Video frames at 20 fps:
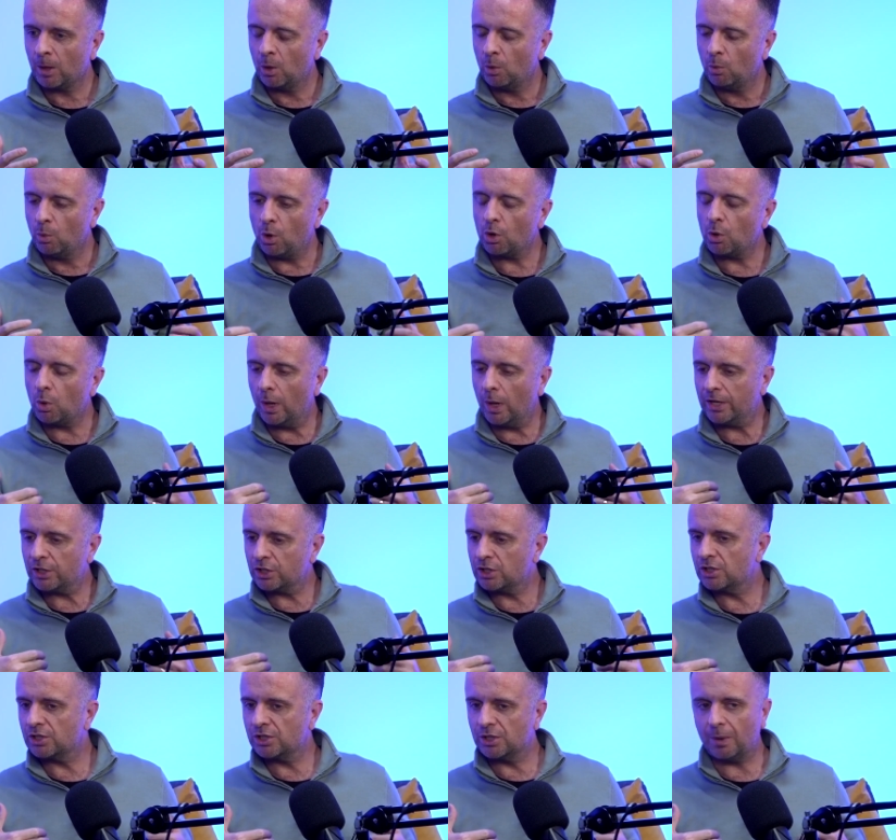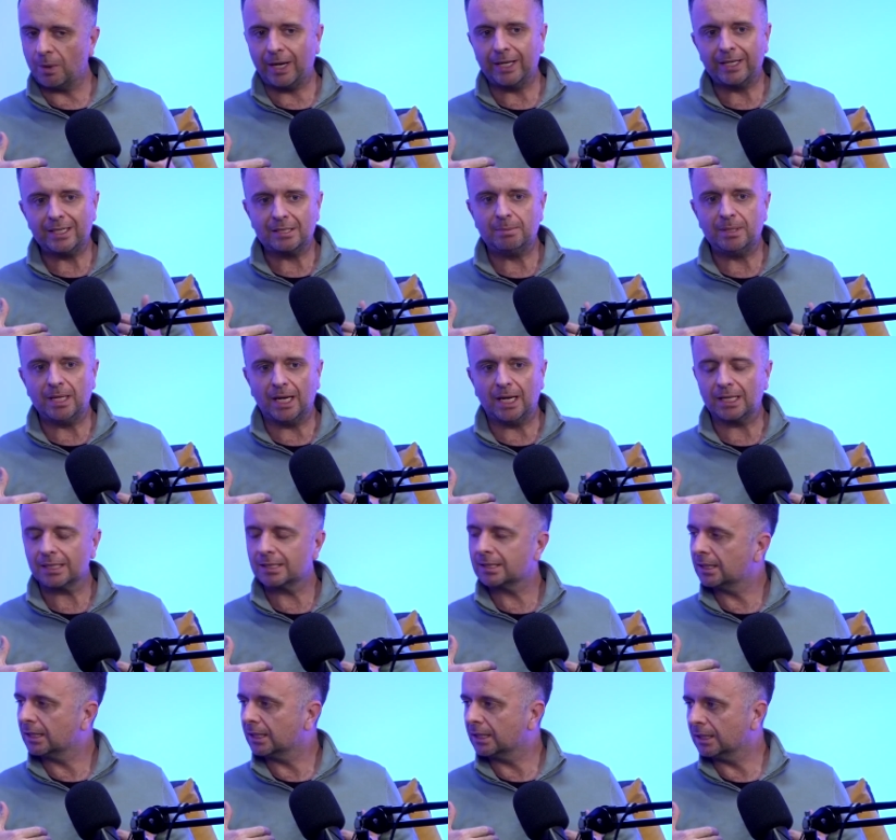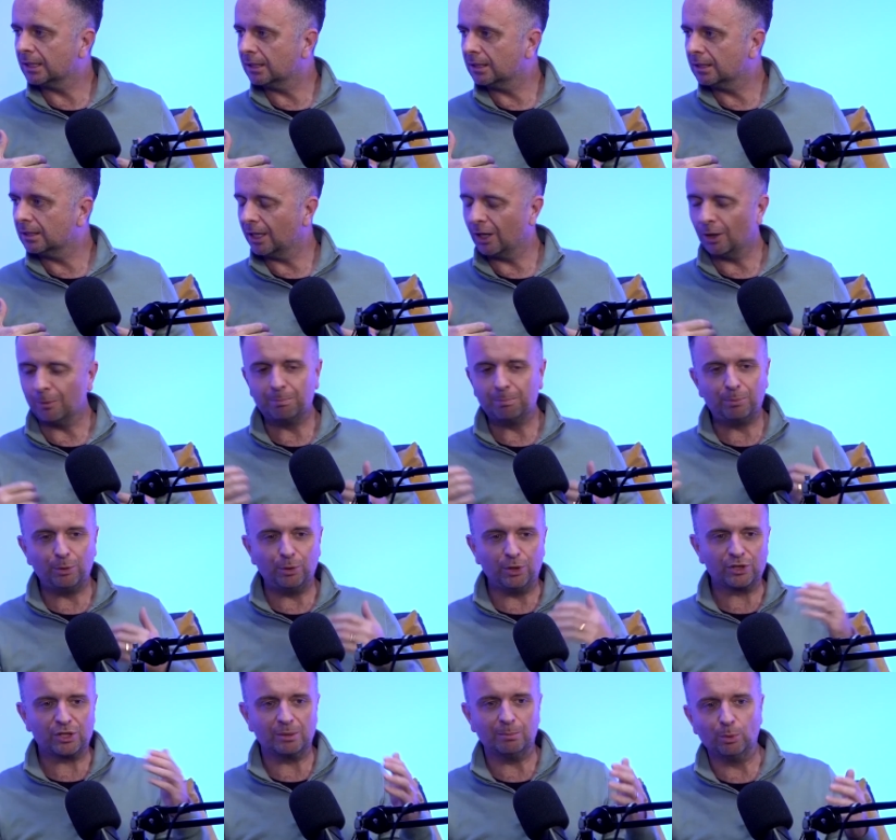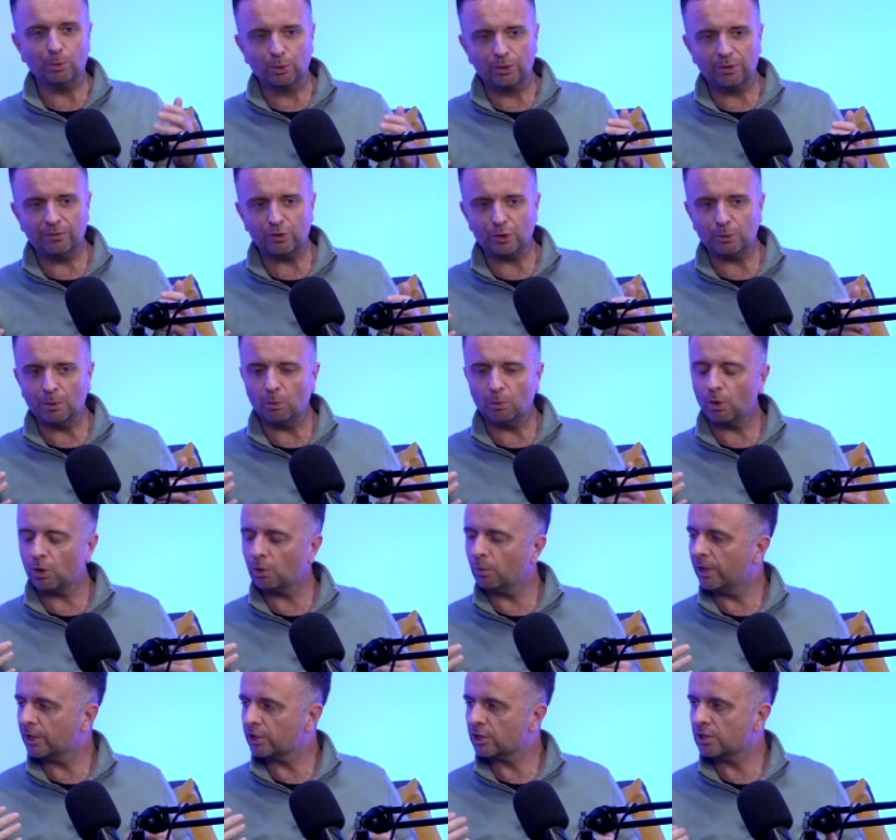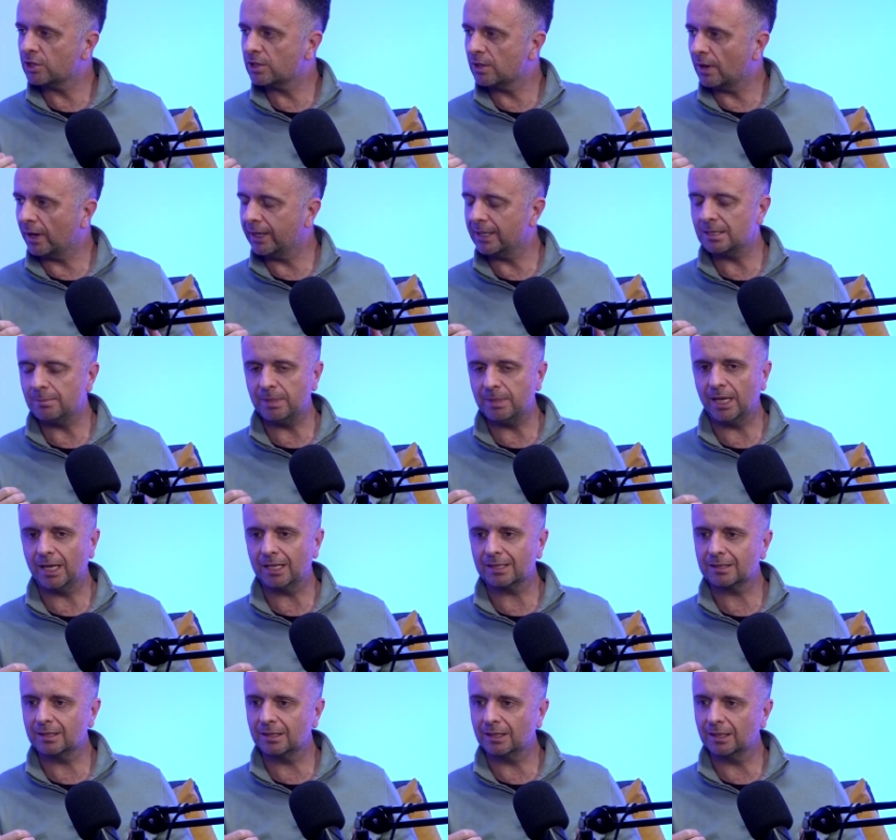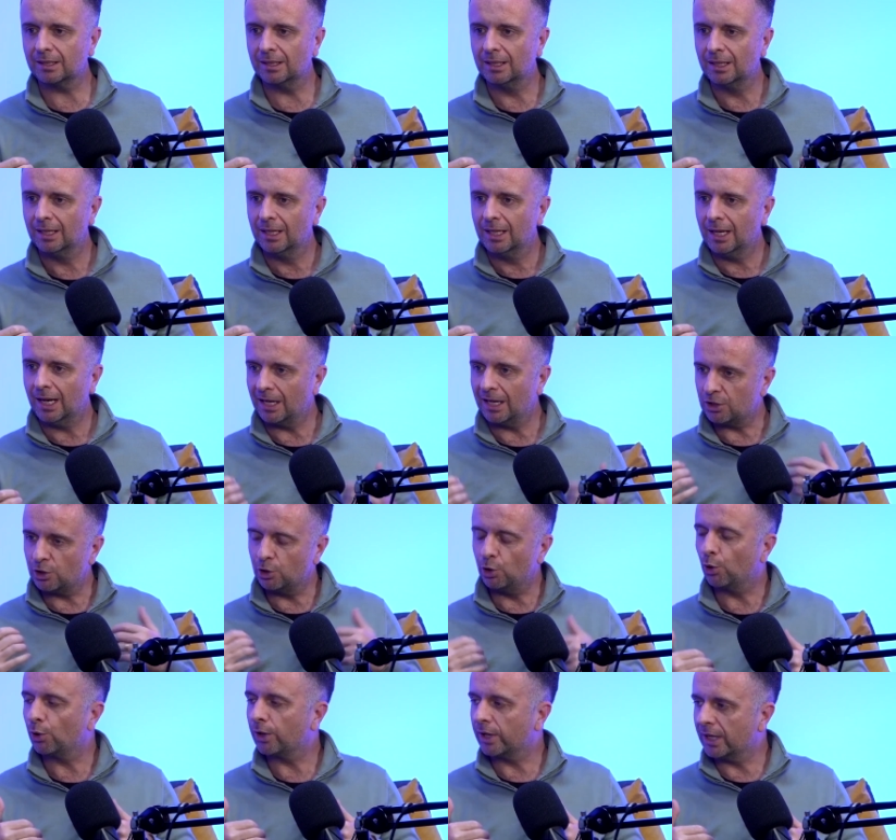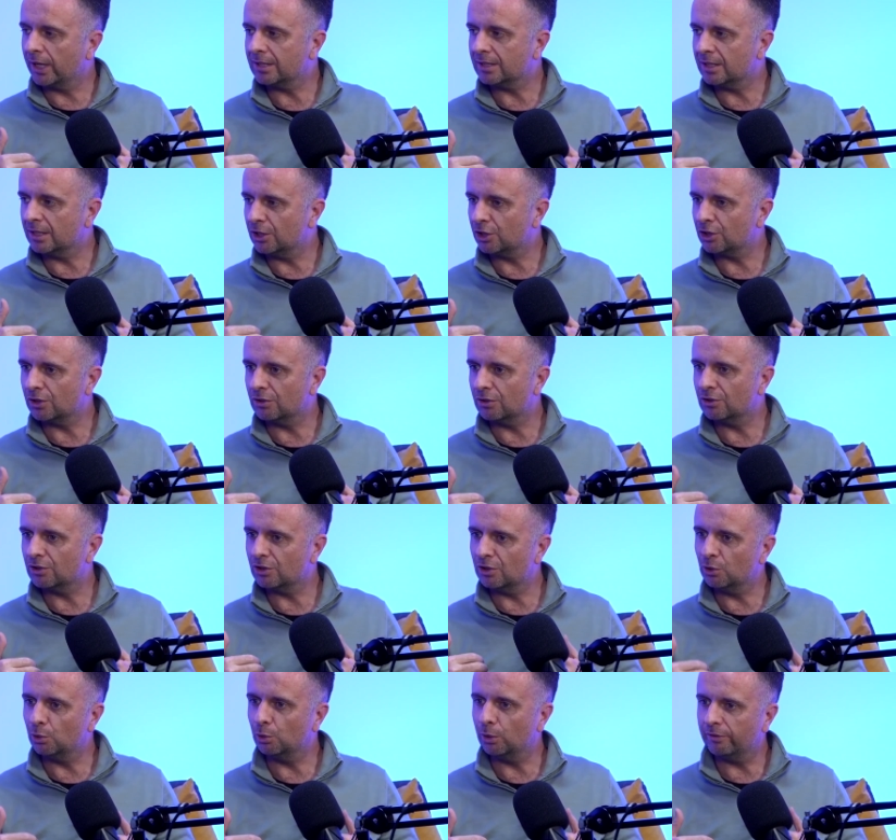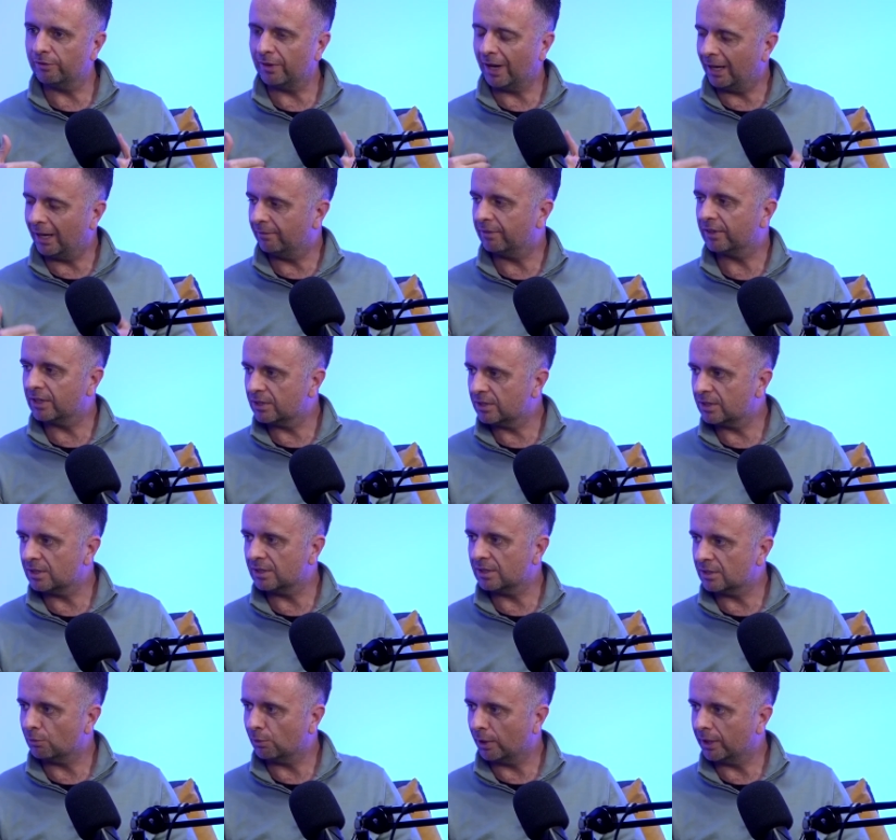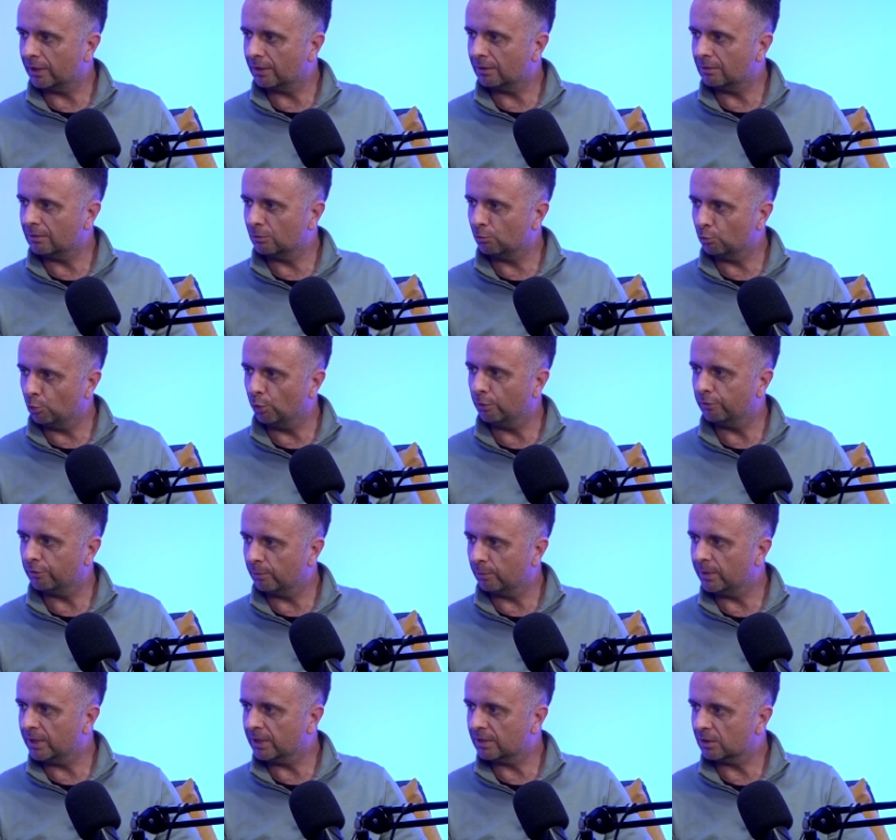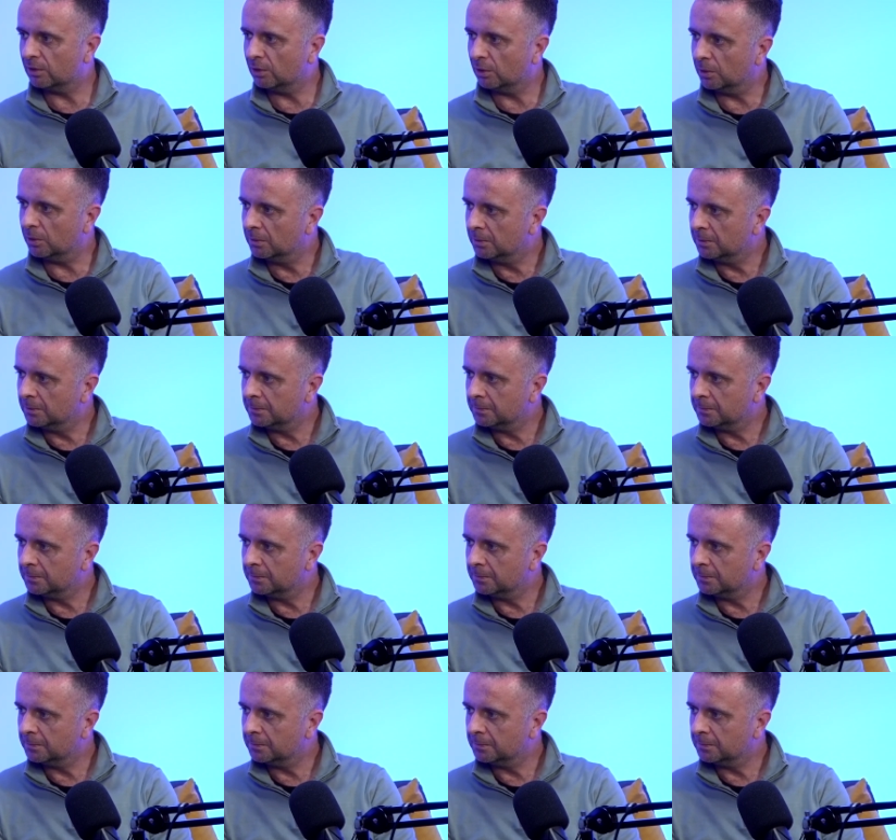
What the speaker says: What questions do I need to be asking? And I'll put this to both of you, but what questions do I need to be asking as an organization to know if advocacy is the right route for me to go?